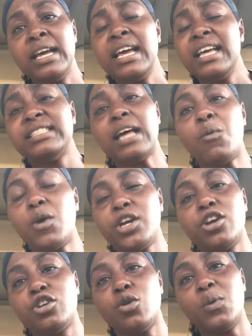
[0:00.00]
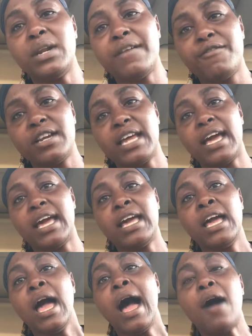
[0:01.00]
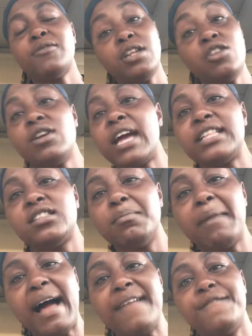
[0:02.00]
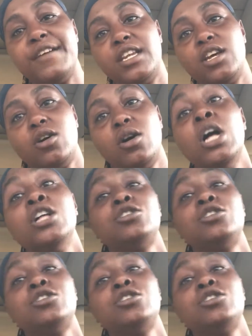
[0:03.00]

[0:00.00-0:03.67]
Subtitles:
Is that what you're doing every day? How did you get to my video?